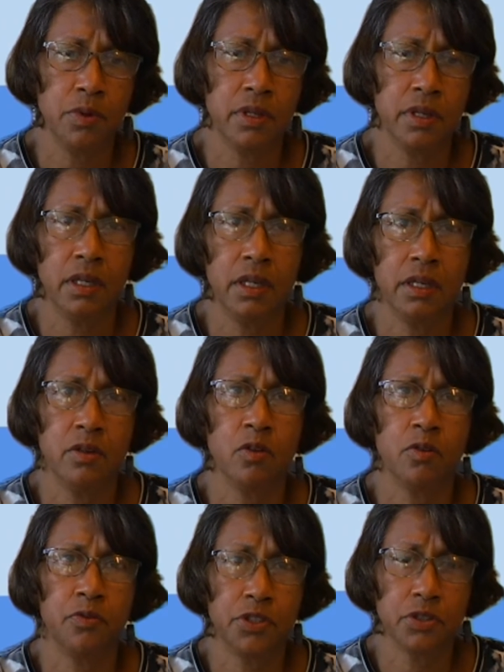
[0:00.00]
with the needed
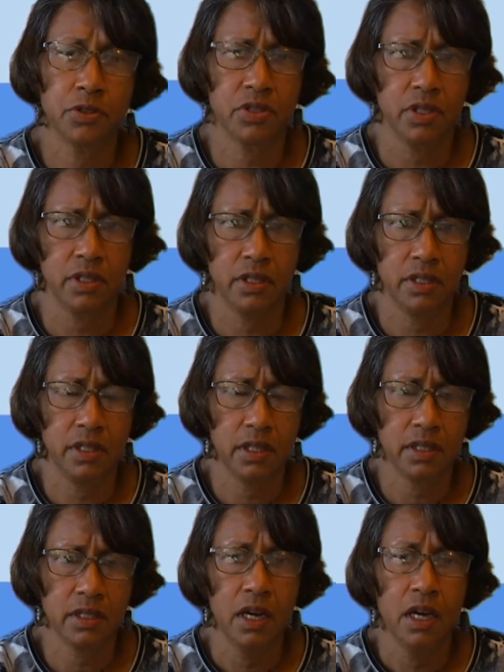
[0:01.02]
official
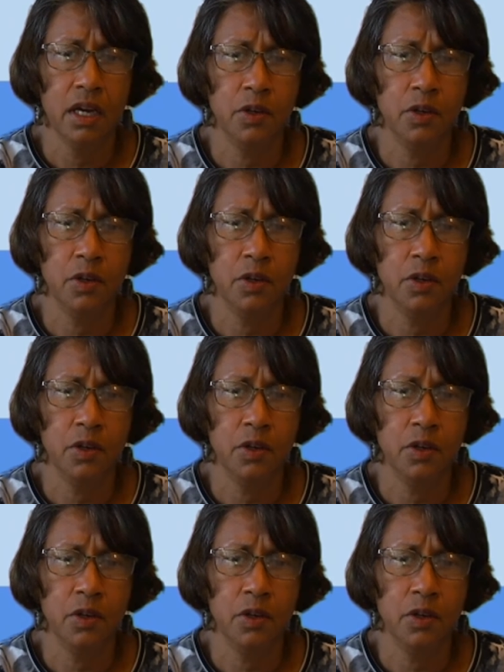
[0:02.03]
statistics,